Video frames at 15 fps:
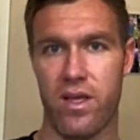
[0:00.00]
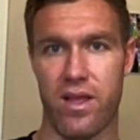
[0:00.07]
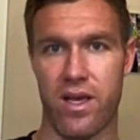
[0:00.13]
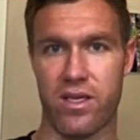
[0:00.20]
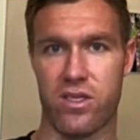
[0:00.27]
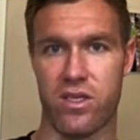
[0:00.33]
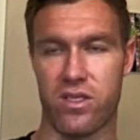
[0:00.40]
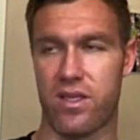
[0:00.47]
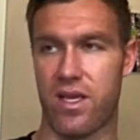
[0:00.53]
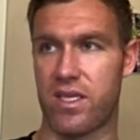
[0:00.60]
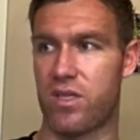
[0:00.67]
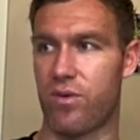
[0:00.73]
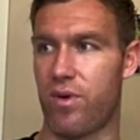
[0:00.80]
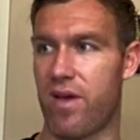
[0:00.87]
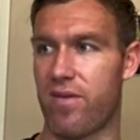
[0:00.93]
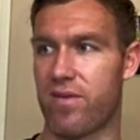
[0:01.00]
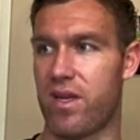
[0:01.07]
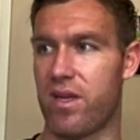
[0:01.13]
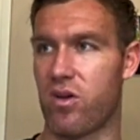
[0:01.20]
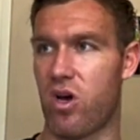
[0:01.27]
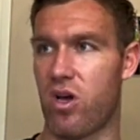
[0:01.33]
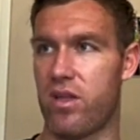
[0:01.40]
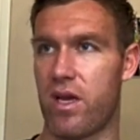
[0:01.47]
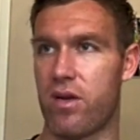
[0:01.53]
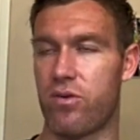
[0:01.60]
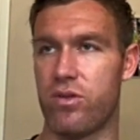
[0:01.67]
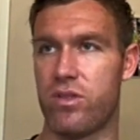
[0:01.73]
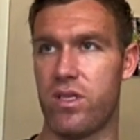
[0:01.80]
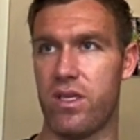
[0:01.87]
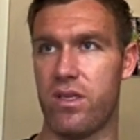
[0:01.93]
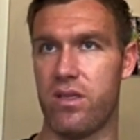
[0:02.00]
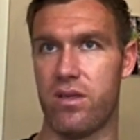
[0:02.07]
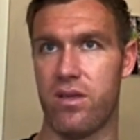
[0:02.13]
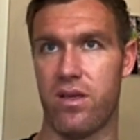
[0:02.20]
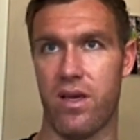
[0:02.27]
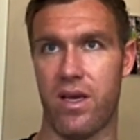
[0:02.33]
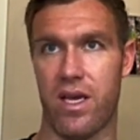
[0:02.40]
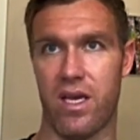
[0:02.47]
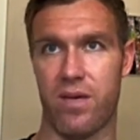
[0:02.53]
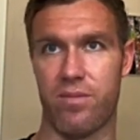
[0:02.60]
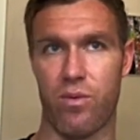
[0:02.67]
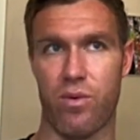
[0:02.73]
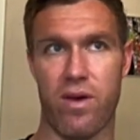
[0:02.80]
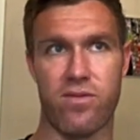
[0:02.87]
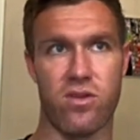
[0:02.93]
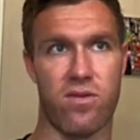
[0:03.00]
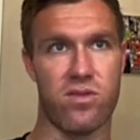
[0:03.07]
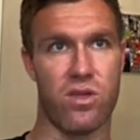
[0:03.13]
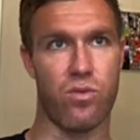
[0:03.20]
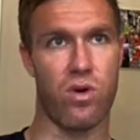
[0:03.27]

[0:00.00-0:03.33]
that's the way I've kind of got in that routine. My wife's obviously